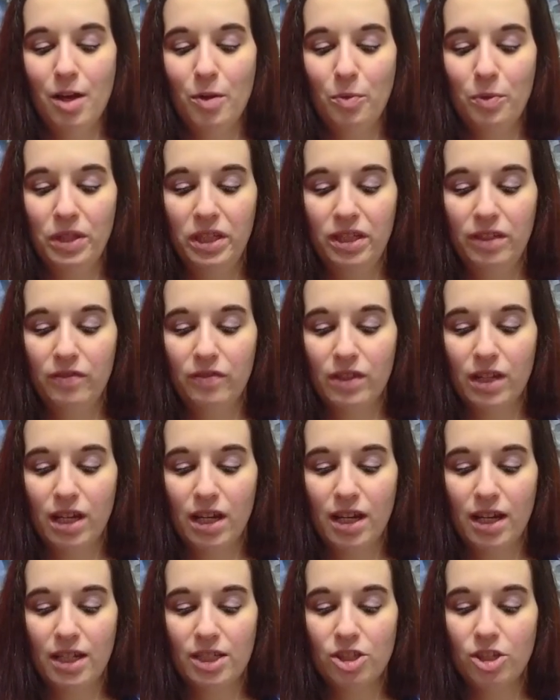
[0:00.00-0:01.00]
We've
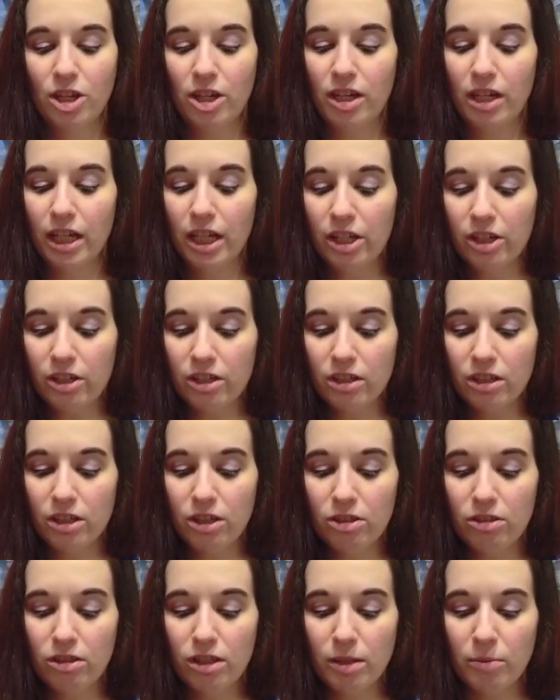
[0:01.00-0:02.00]
got Dark
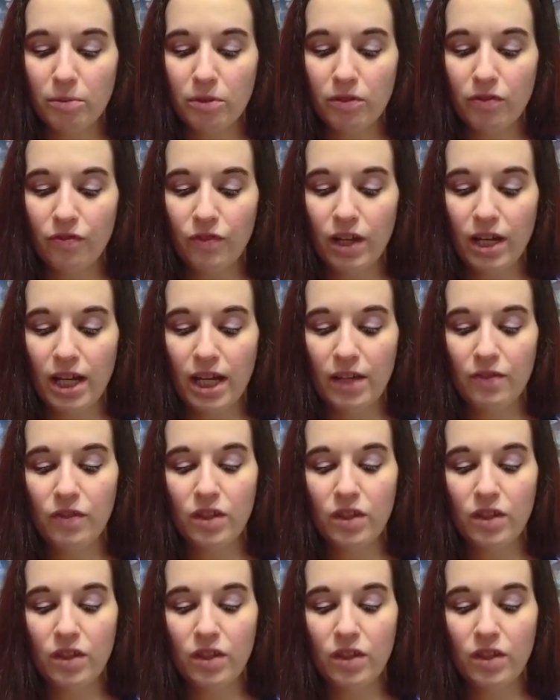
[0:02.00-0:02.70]
Interlude number 5.